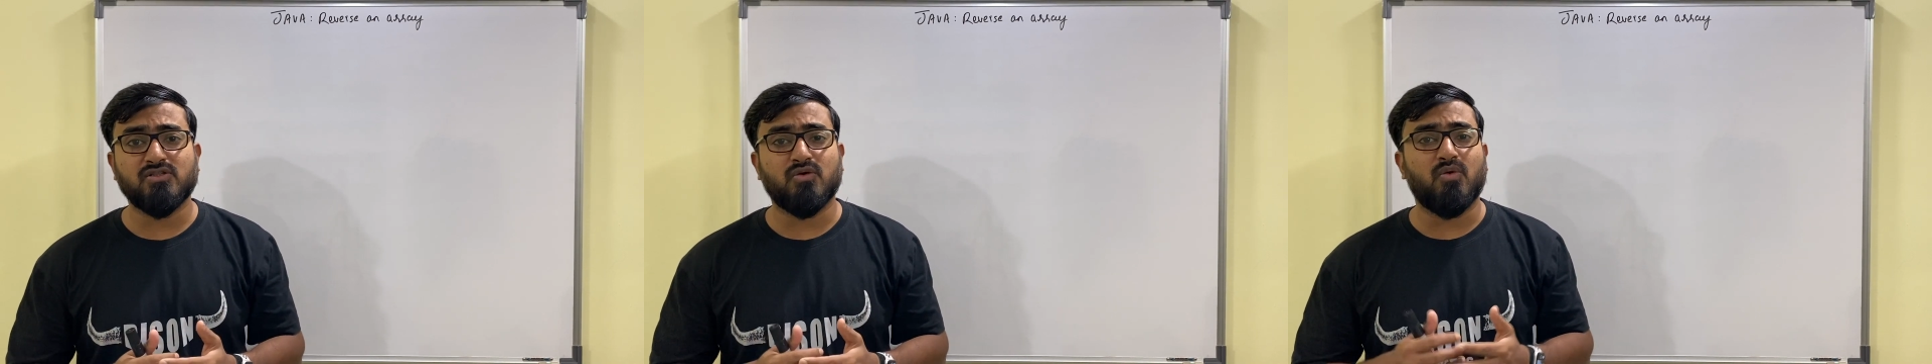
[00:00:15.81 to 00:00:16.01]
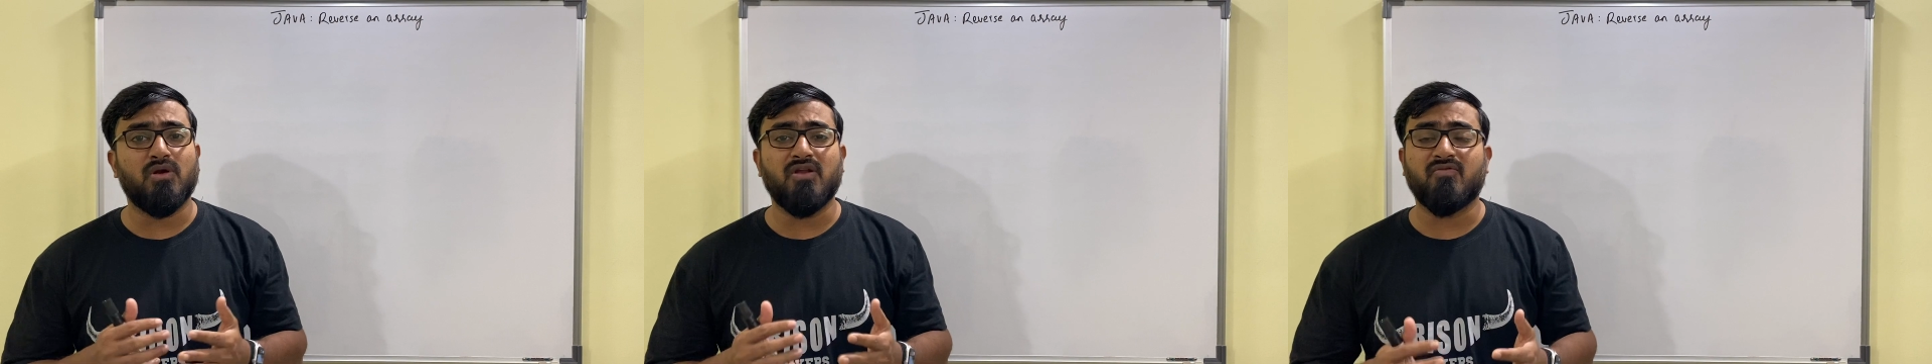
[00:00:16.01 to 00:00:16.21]

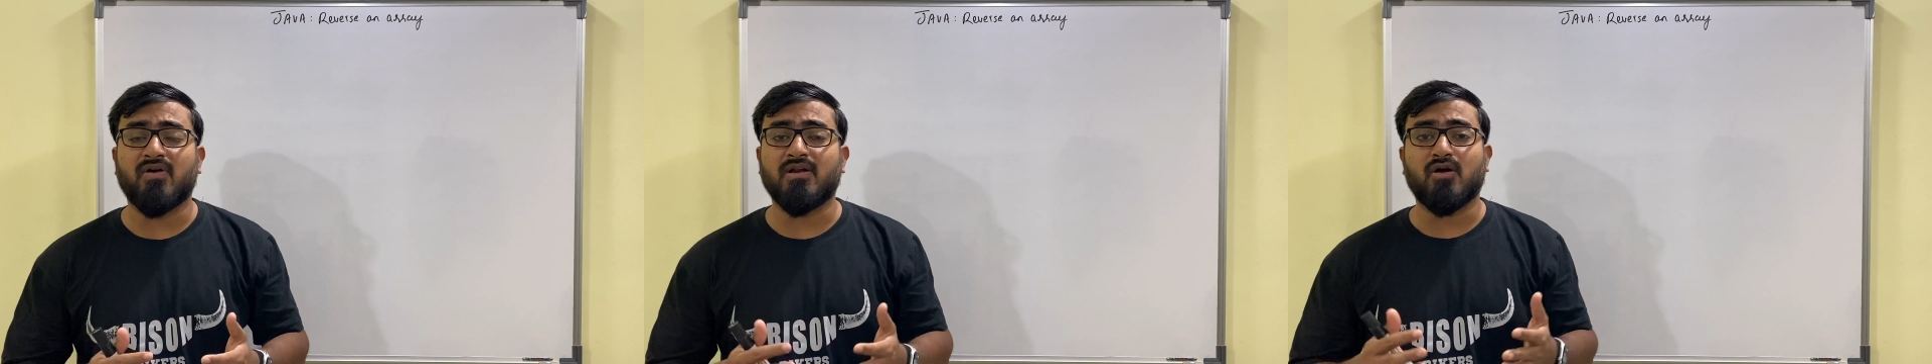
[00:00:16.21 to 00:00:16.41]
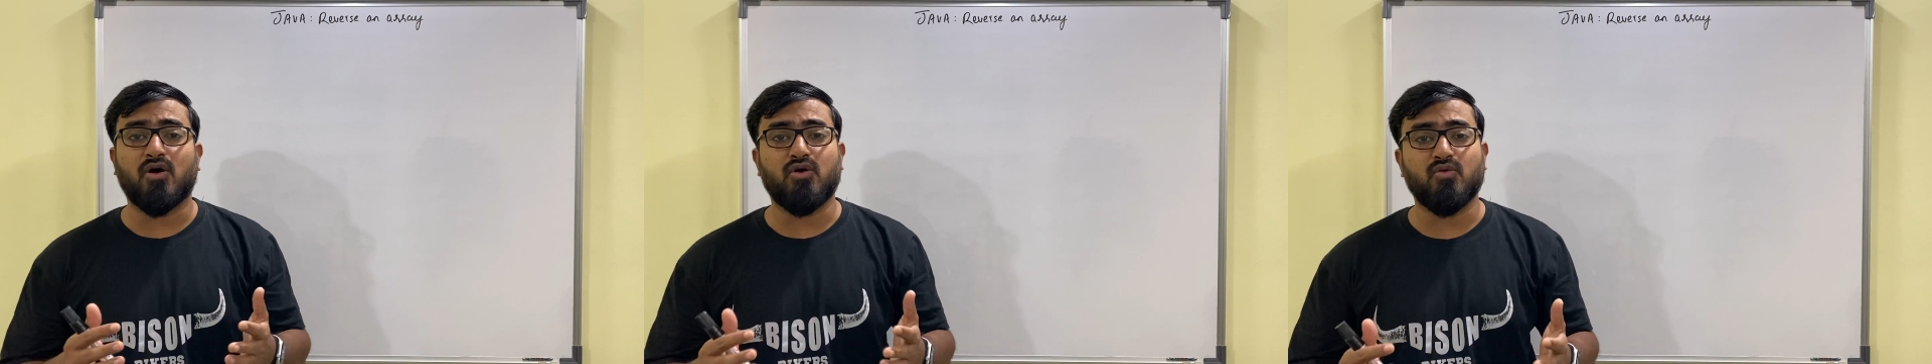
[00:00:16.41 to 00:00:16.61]
only 1
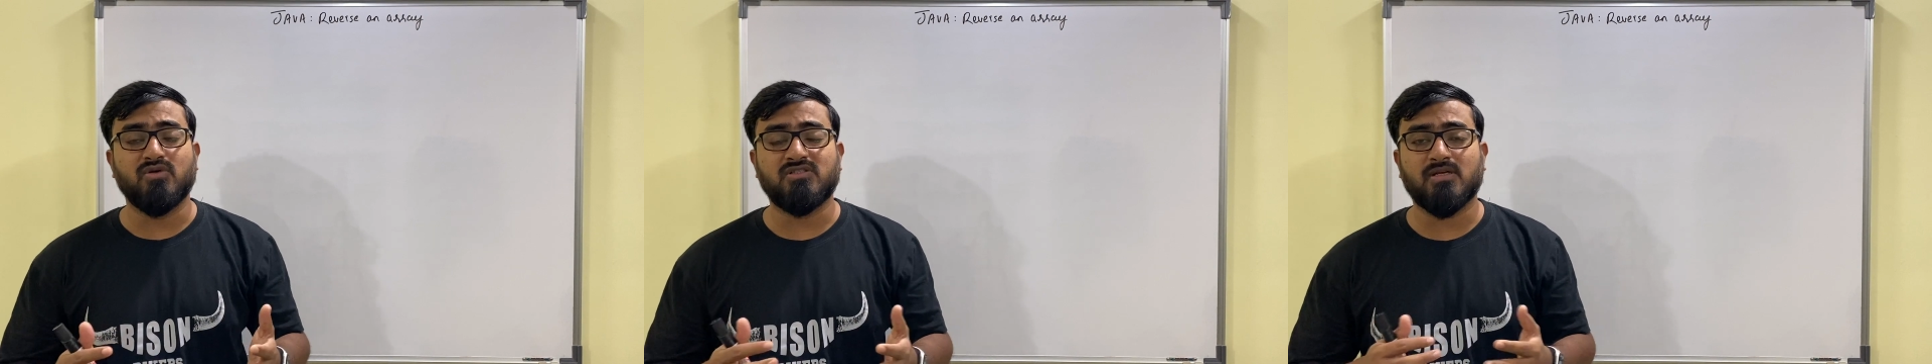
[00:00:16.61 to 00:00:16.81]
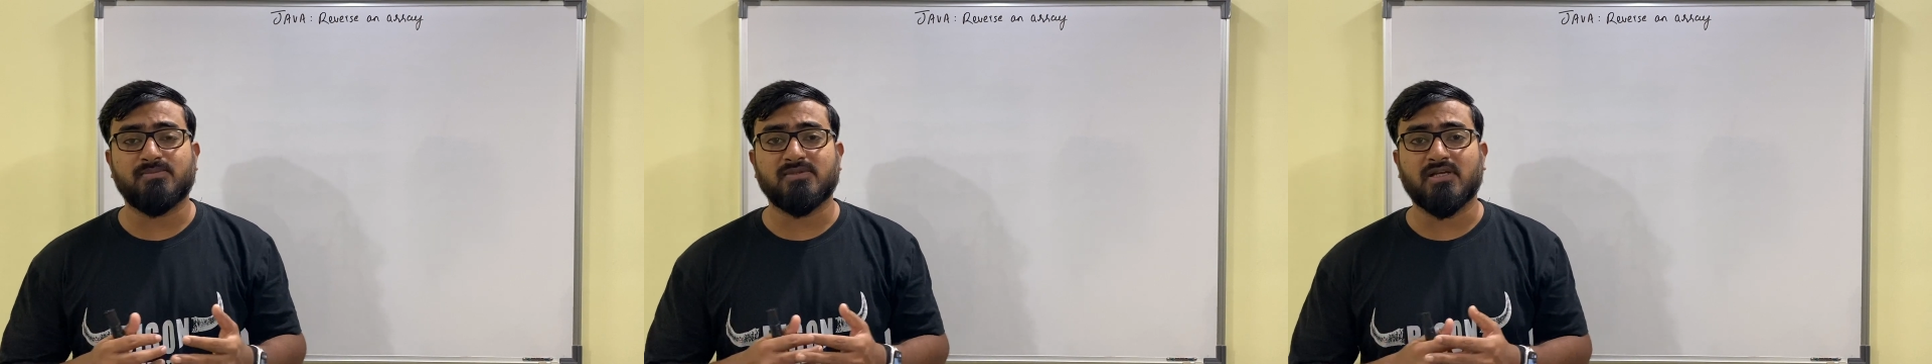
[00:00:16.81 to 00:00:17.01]
or 2 will
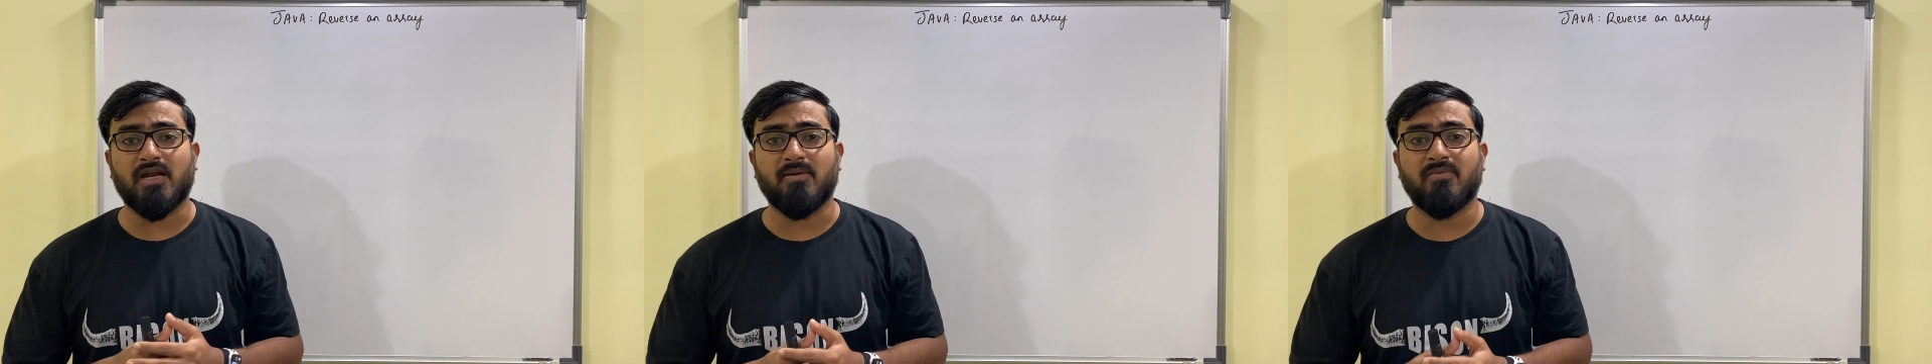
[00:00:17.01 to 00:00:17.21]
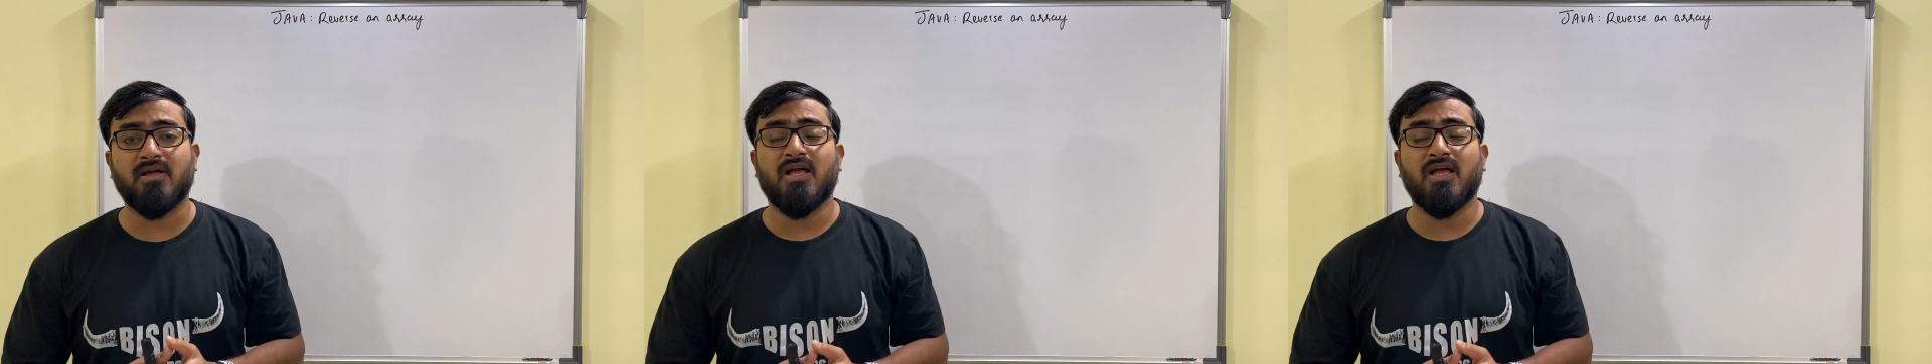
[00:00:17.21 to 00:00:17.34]
subscribe